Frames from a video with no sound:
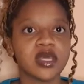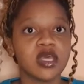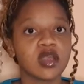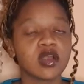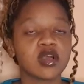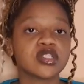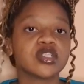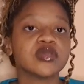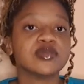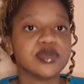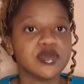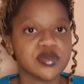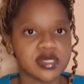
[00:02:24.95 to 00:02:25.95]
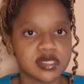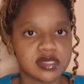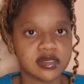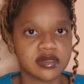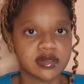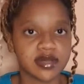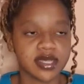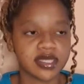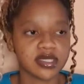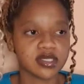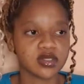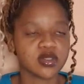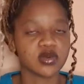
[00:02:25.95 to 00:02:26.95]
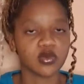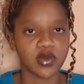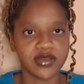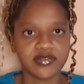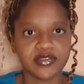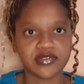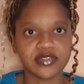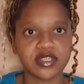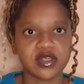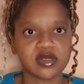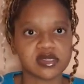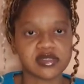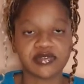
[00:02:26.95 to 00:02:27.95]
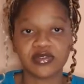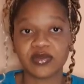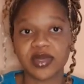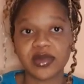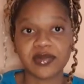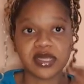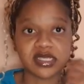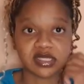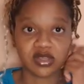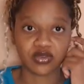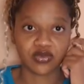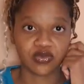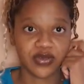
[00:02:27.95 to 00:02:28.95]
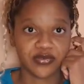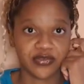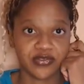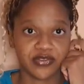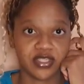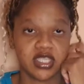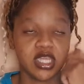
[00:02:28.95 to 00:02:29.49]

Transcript: contributes, right, to the 150, because the full paper is out of 150.